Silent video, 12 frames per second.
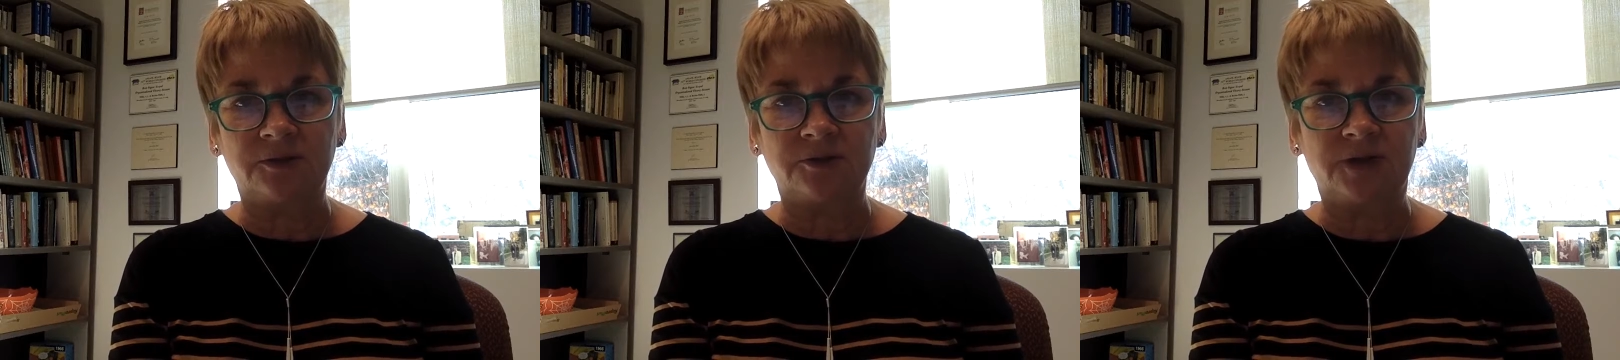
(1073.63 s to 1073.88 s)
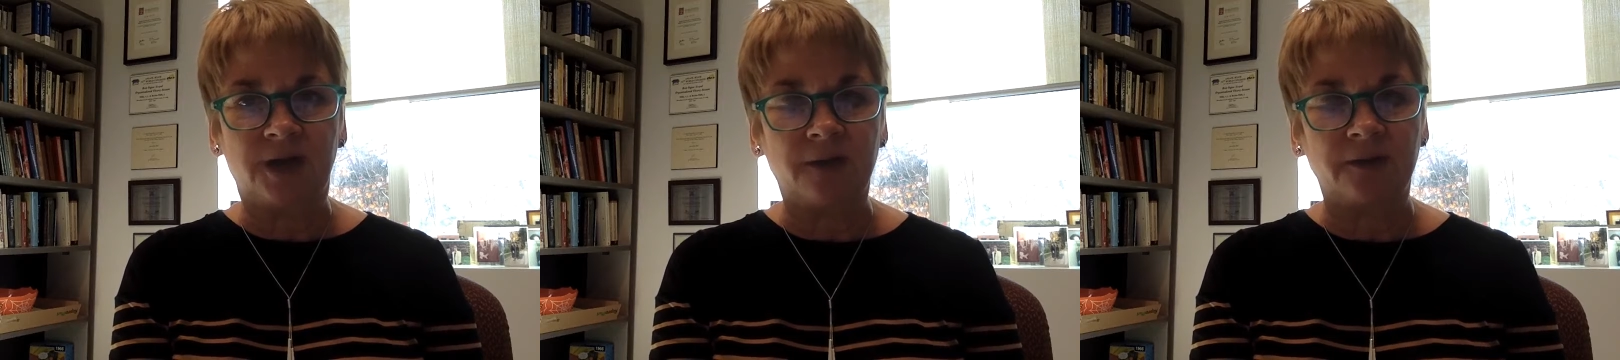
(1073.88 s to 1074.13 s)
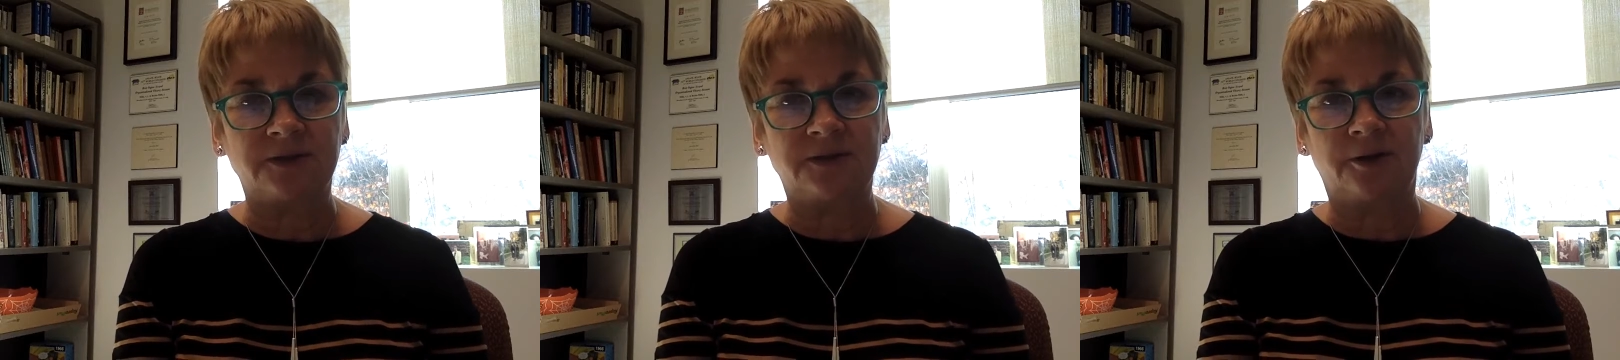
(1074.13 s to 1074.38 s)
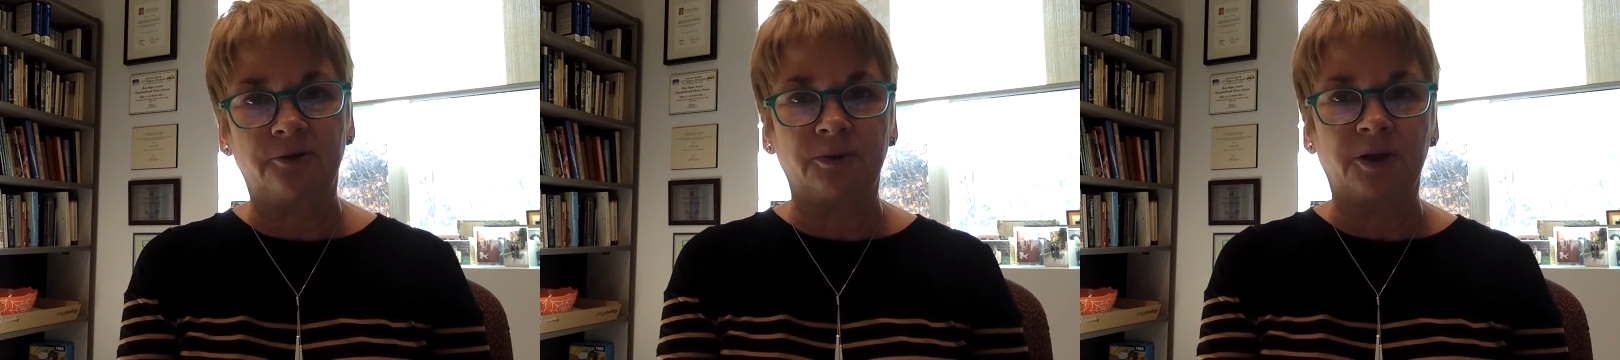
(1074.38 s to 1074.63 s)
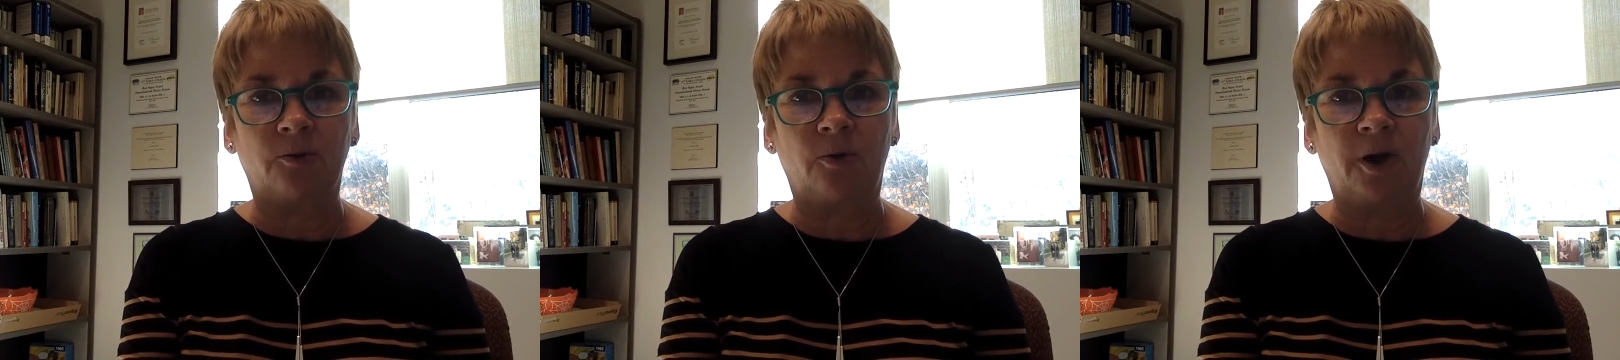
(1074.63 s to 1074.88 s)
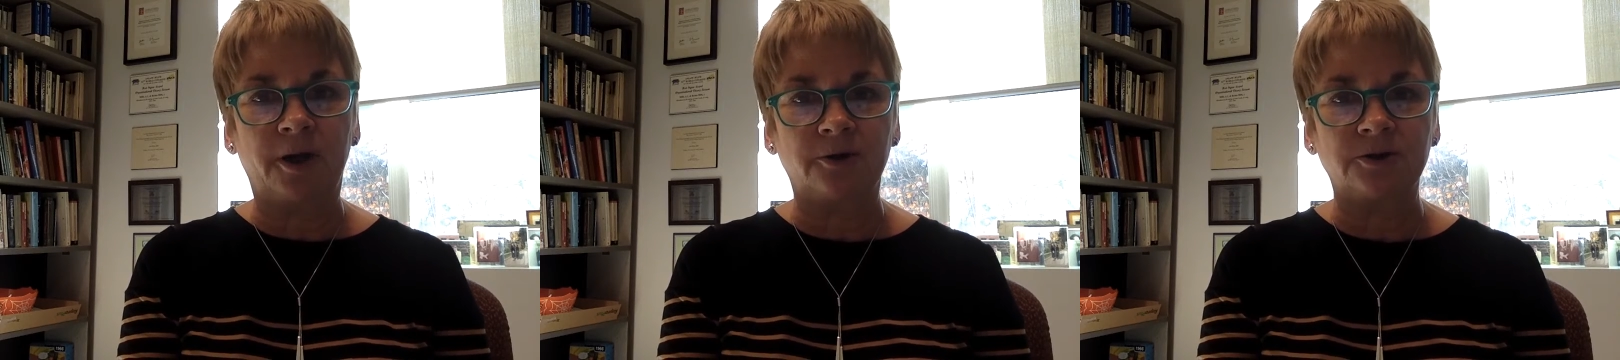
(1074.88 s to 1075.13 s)
or talents that are
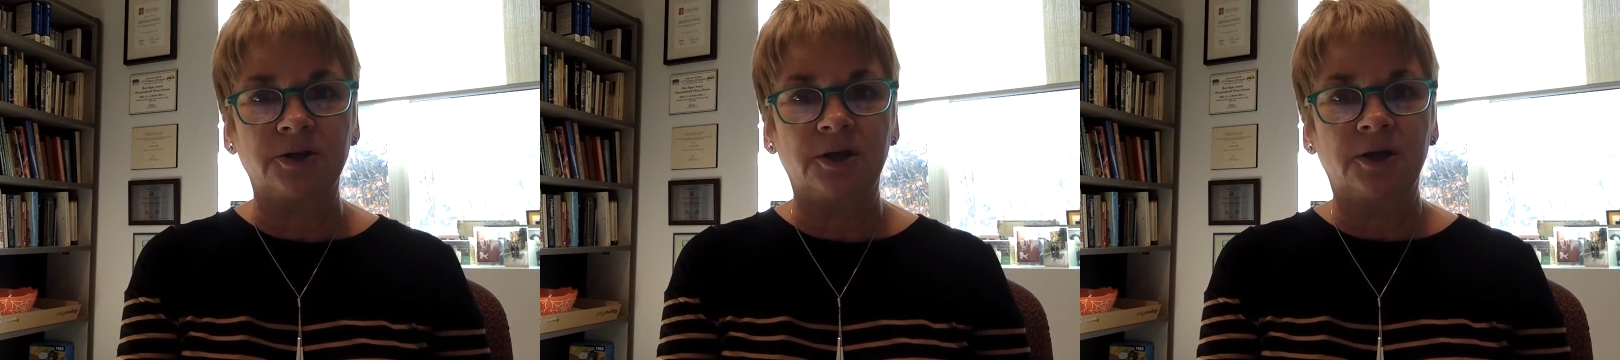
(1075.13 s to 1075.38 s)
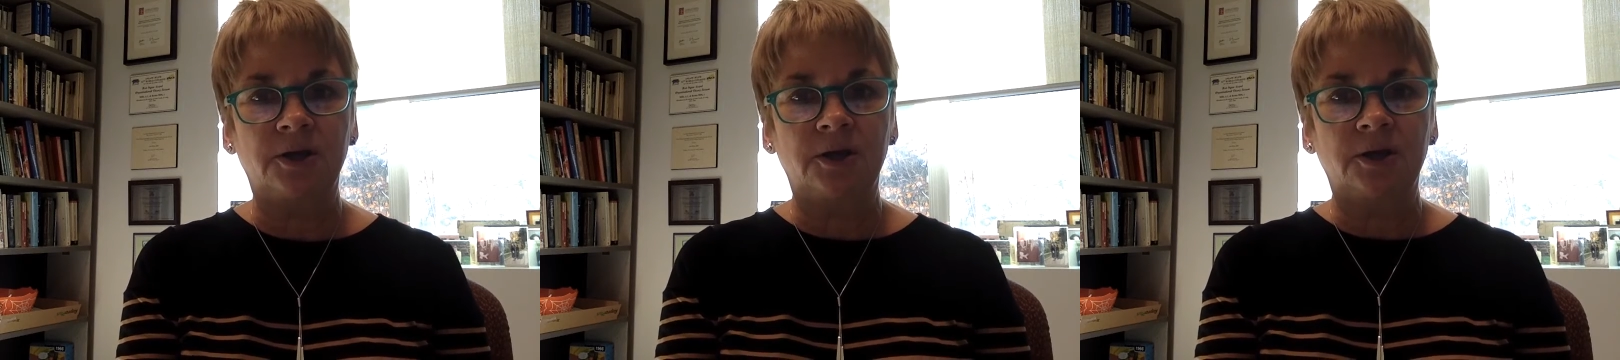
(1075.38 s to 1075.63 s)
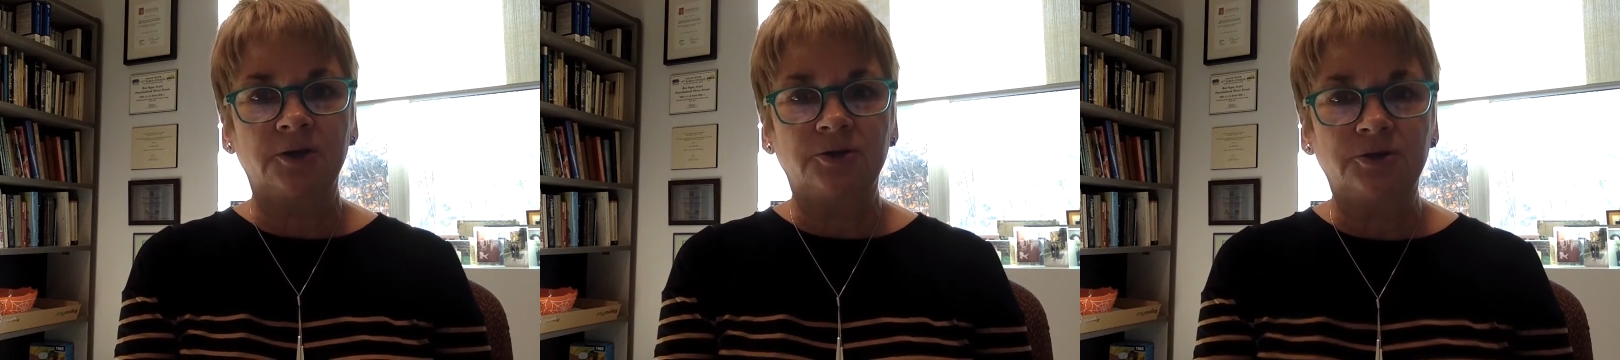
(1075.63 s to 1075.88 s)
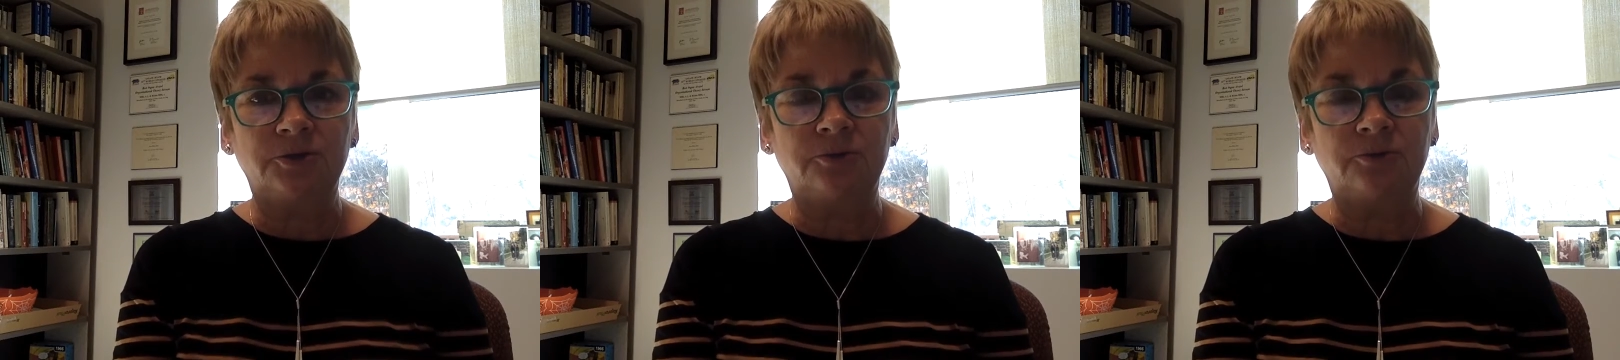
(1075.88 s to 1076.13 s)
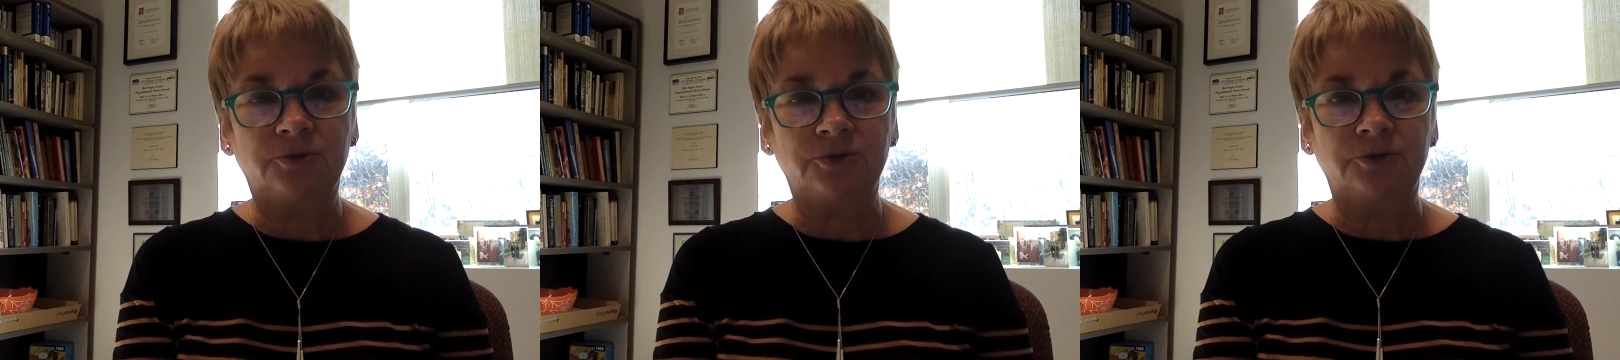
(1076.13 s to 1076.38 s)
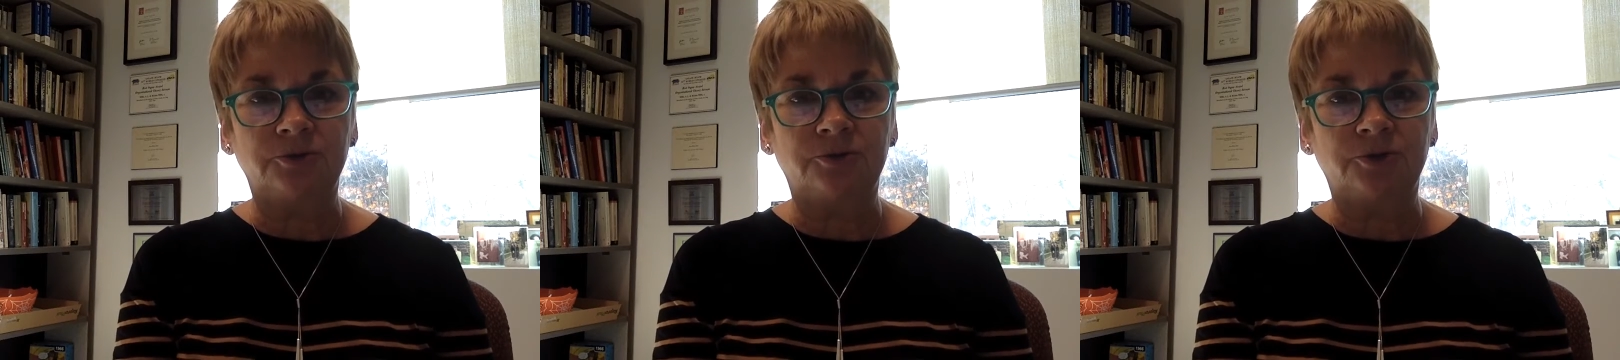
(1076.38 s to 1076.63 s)
required to
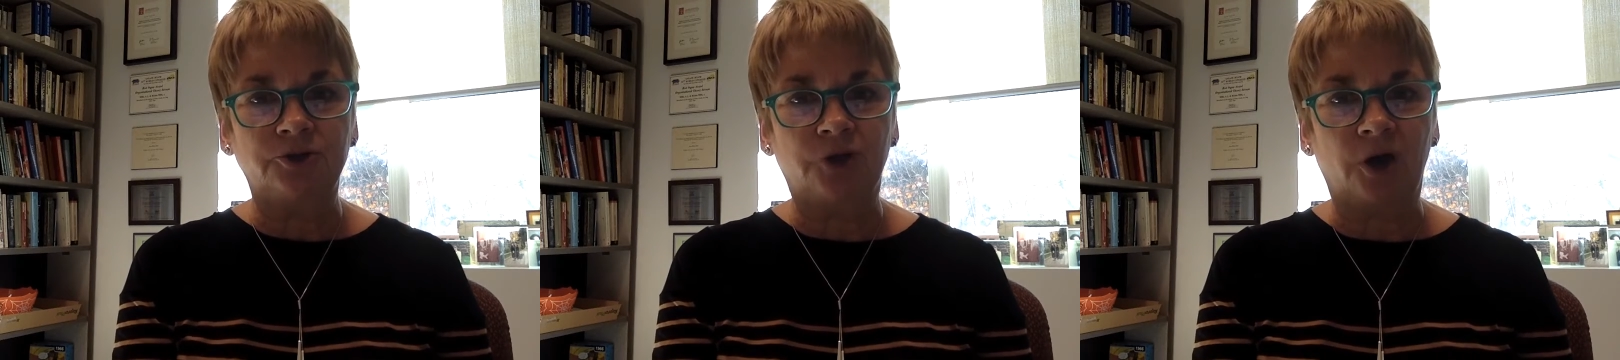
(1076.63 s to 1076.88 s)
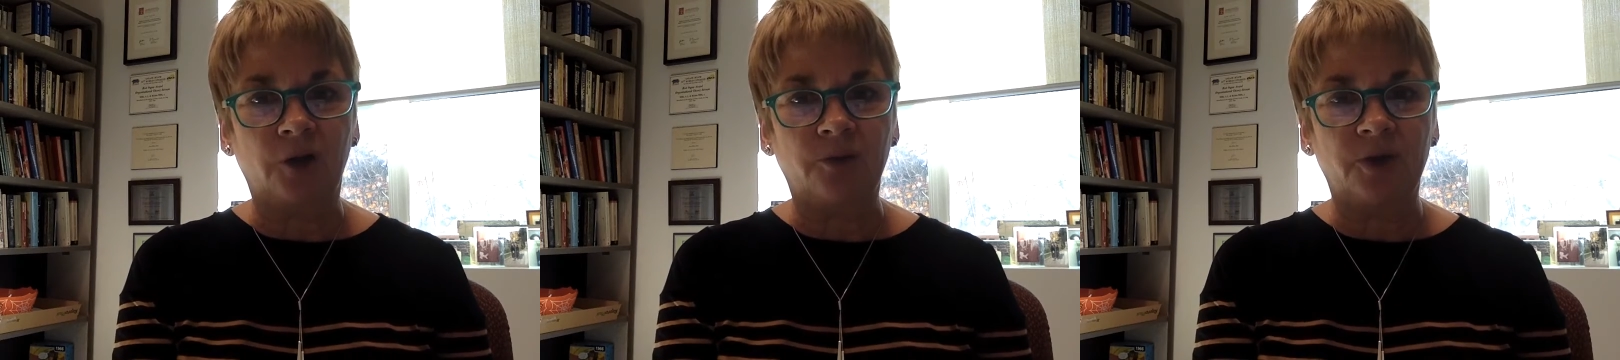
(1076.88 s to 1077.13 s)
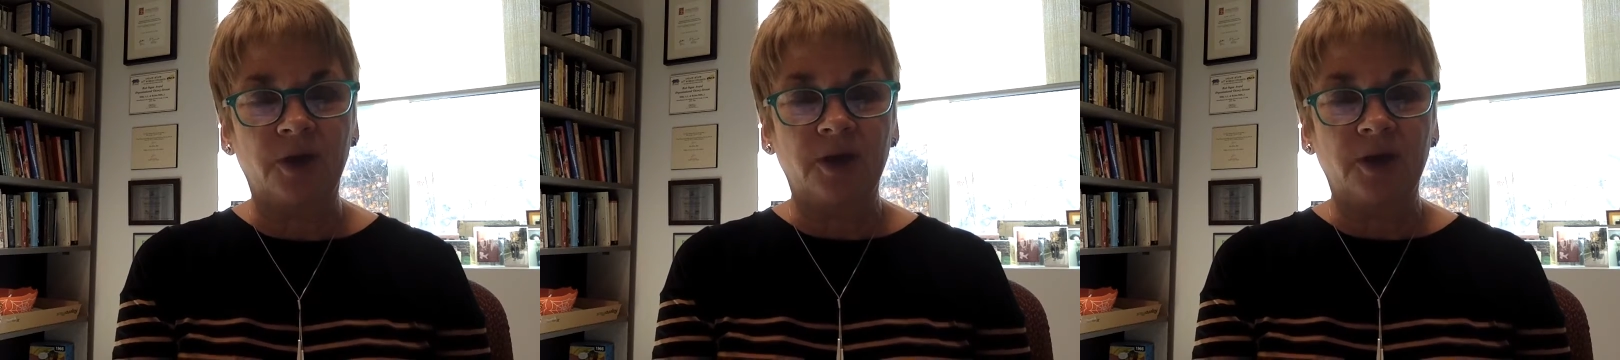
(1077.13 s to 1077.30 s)
do the job.